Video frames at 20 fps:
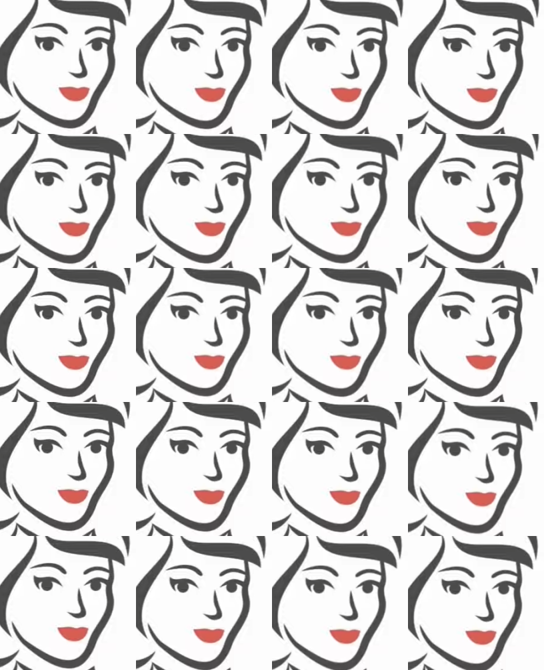love this
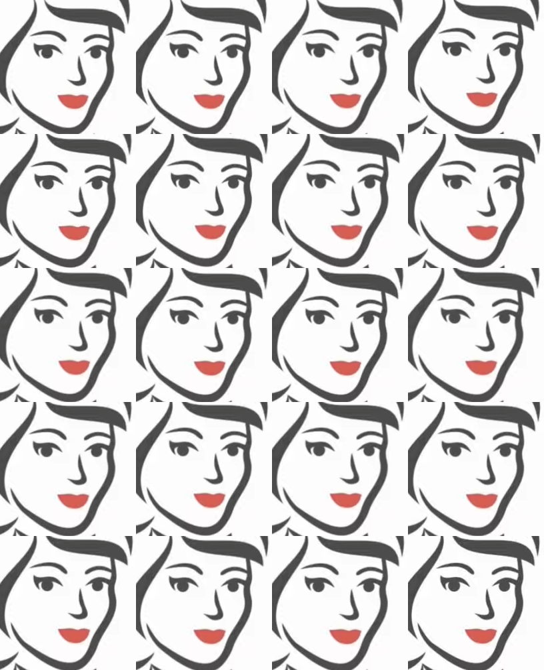phrase that
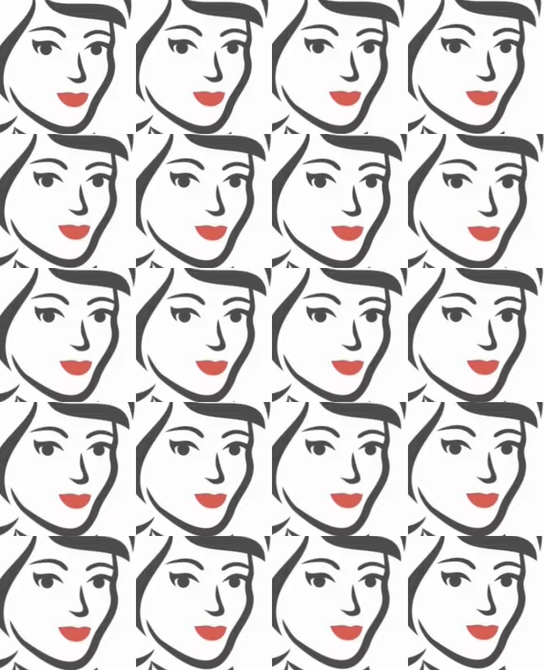we are often
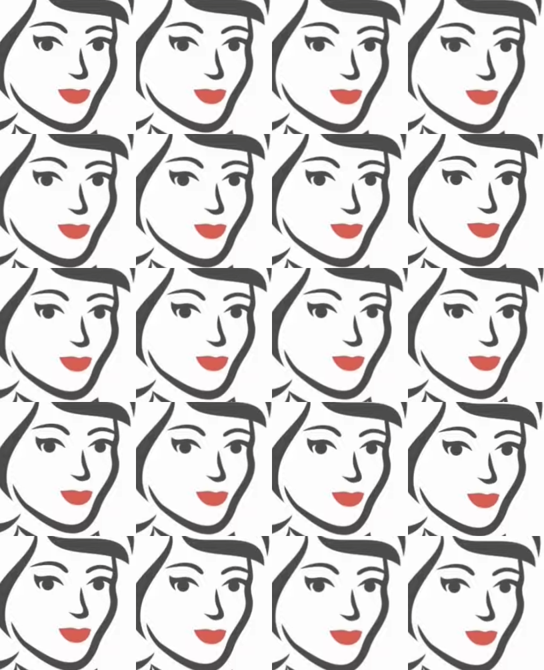pushed by
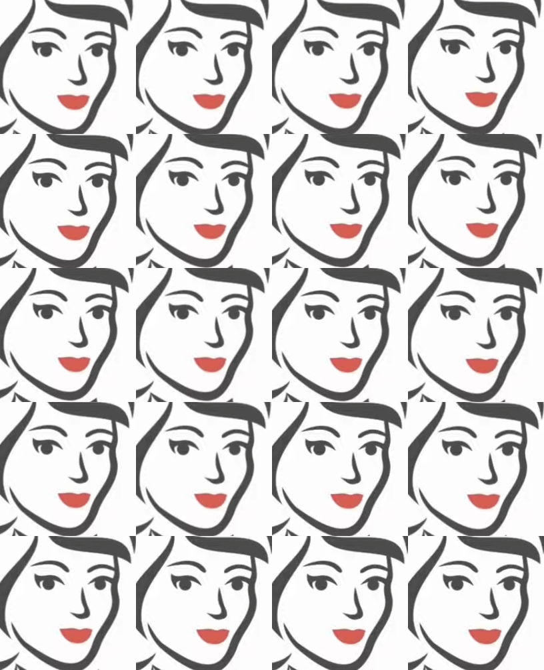pain until we are